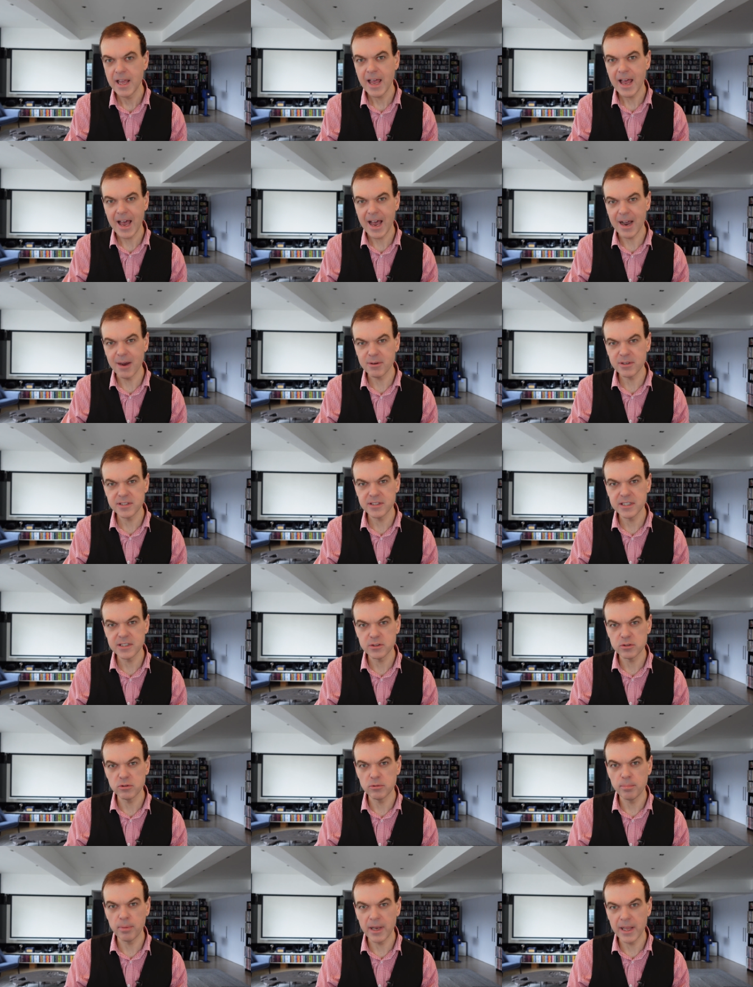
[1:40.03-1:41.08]
How does this
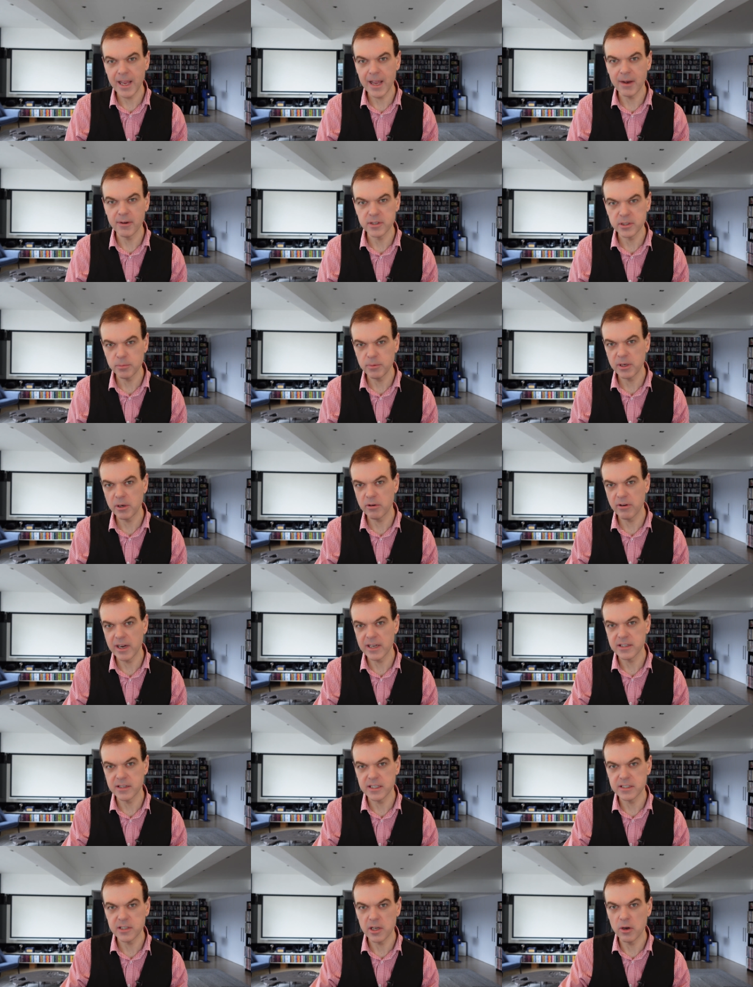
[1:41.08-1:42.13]
all play out? Do we
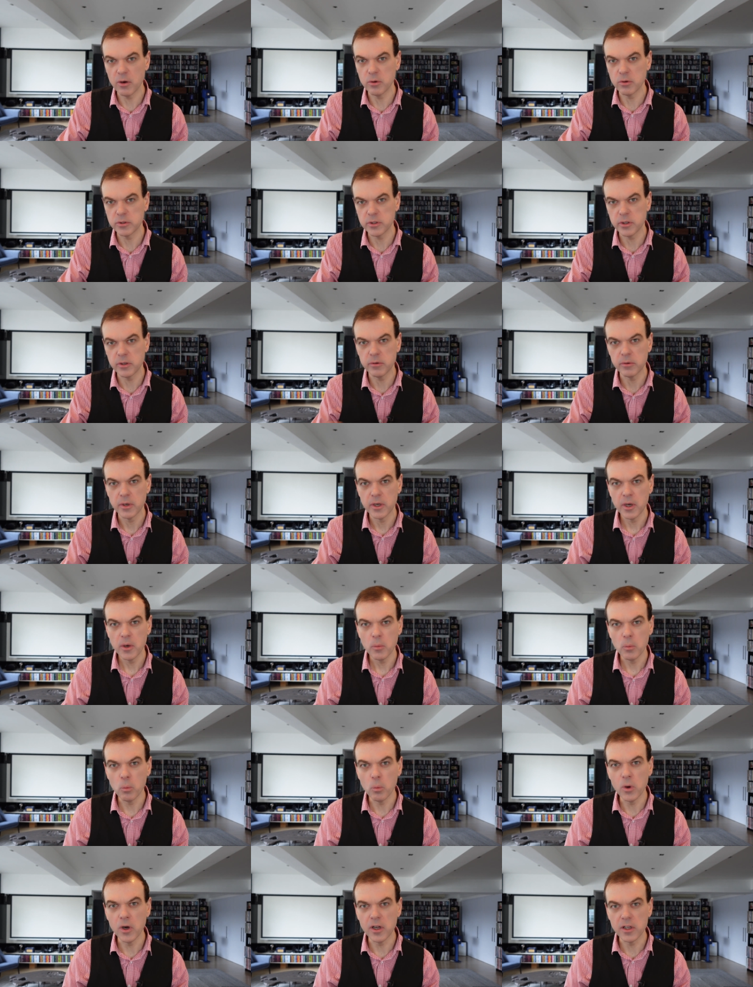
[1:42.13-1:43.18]
create this whole new
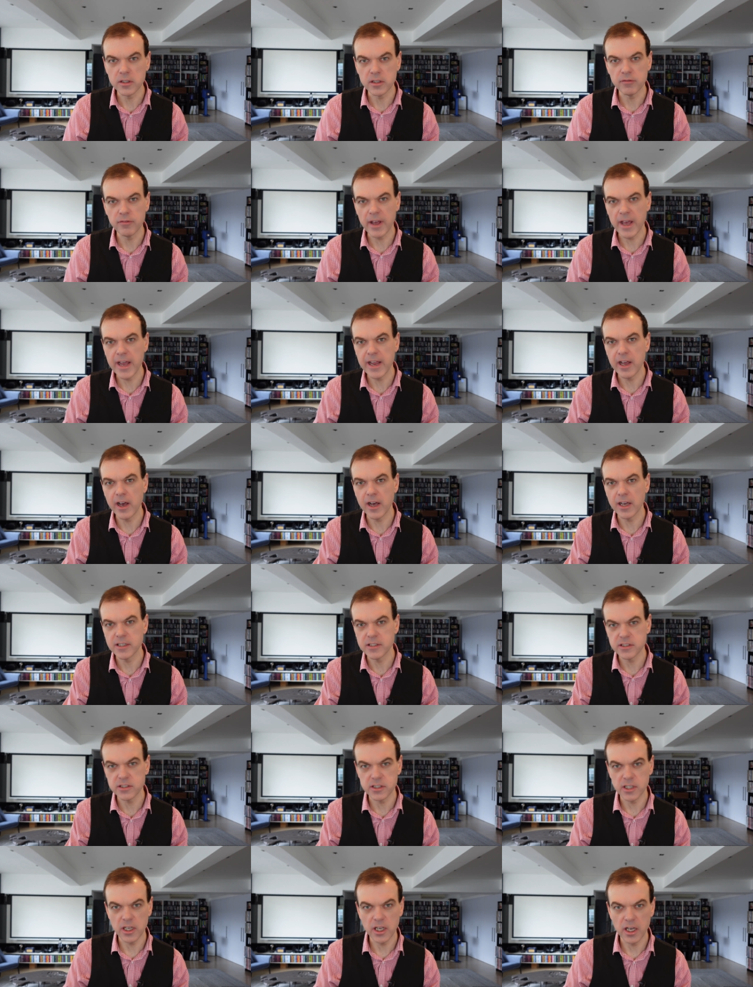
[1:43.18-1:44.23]
world of AI
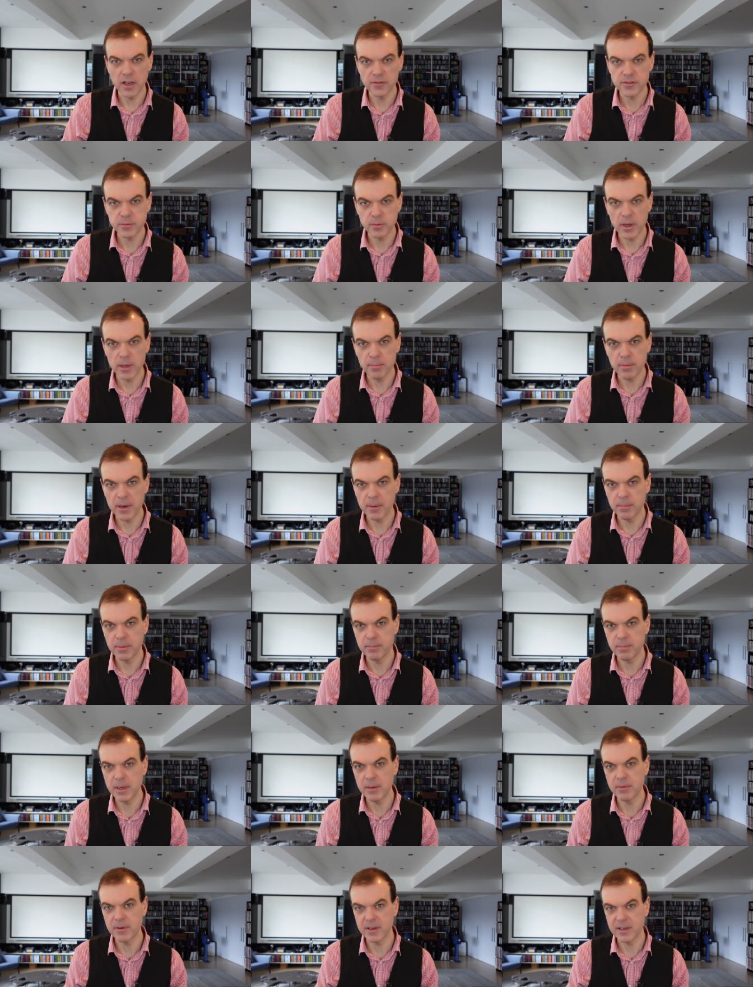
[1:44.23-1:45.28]
serfs where
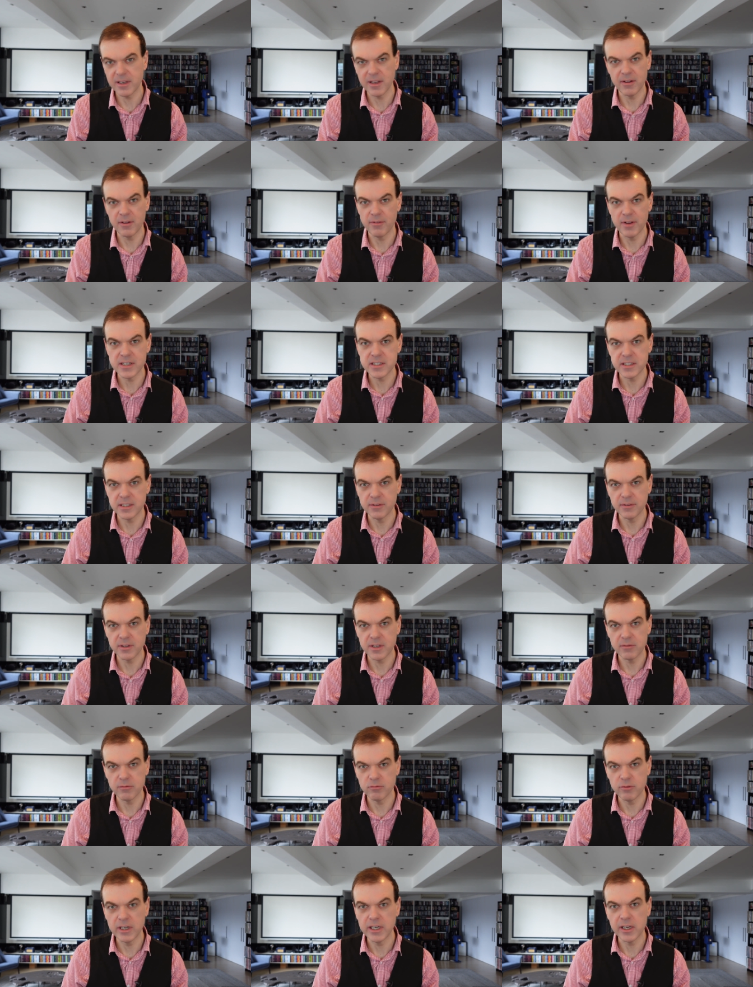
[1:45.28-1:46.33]
people eventually
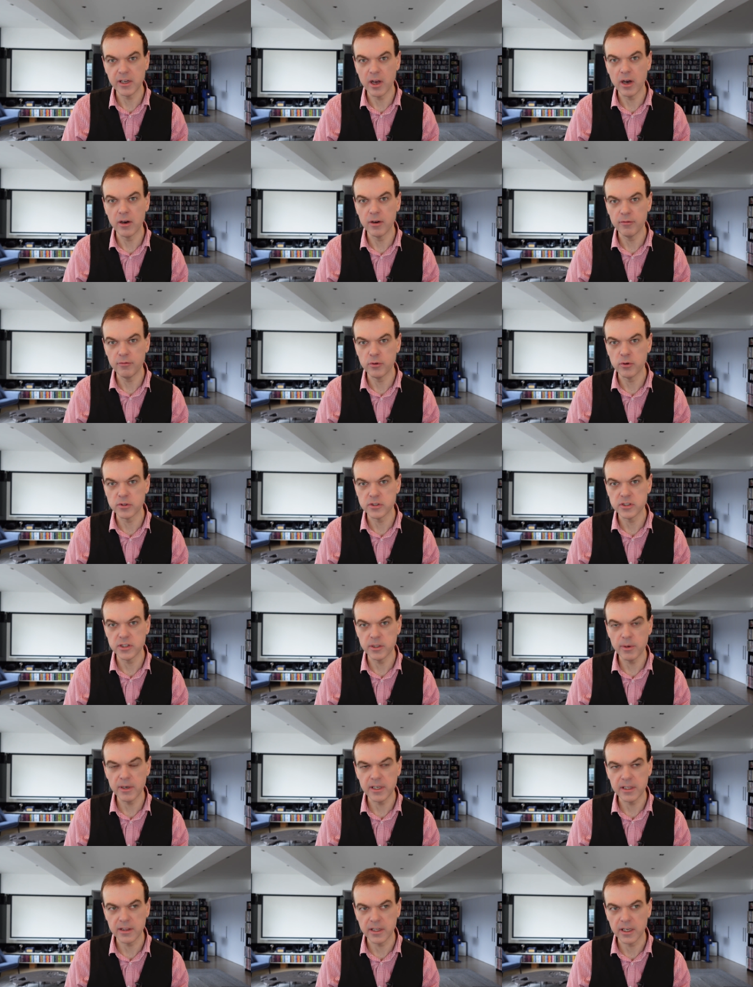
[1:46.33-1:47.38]
really can't afford to do
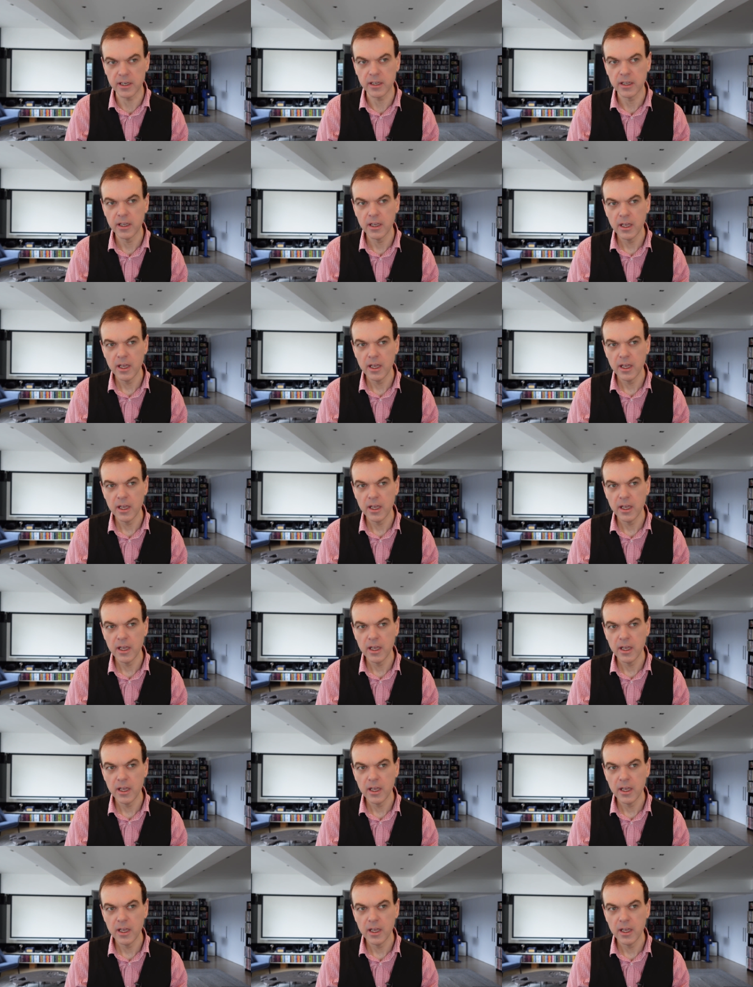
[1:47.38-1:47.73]
anything?